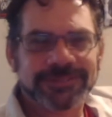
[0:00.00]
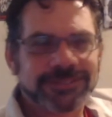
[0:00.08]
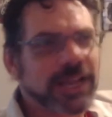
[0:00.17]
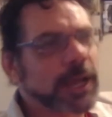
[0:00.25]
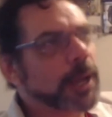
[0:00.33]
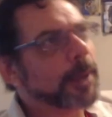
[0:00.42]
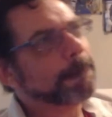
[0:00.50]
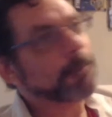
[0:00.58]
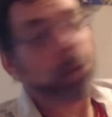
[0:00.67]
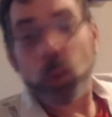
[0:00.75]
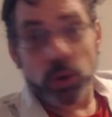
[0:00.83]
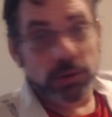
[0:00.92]

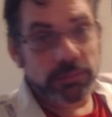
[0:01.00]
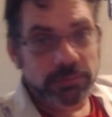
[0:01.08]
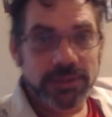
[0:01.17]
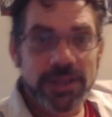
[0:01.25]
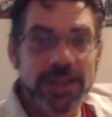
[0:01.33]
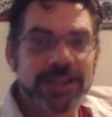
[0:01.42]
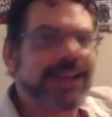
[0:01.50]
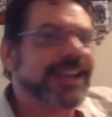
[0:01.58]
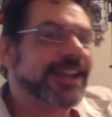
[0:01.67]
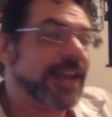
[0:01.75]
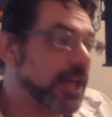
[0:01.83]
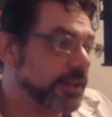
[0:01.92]
Or getting
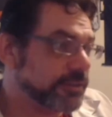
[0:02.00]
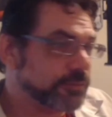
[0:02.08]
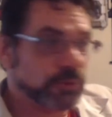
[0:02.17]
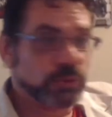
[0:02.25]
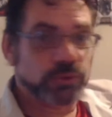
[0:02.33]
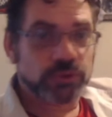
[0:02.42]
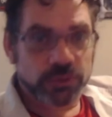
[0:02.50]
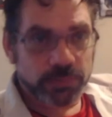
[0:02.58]
an honest boost or